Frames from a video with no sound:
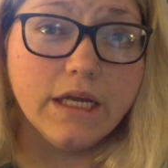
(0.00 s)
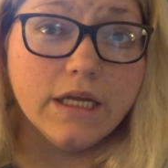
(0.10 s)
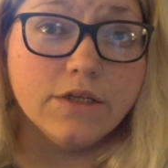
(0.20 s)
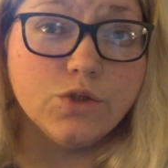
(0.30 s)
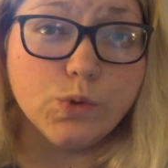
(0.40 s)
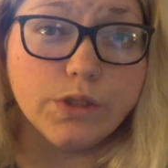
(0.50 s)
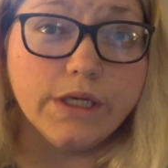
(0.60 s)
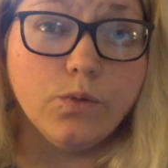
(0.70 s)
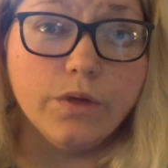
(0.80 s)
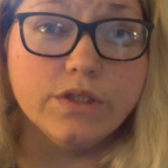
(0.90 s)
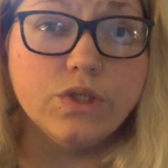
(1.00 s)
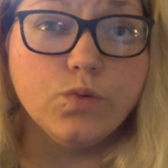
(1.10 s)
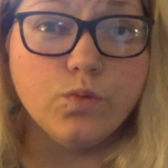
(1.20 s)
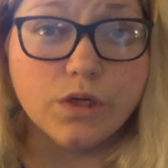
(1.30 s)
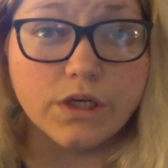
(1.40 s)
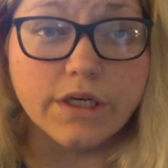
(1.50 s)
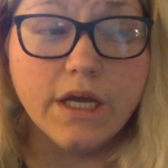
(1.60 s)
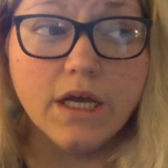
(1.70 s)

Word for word: and Julie went to work.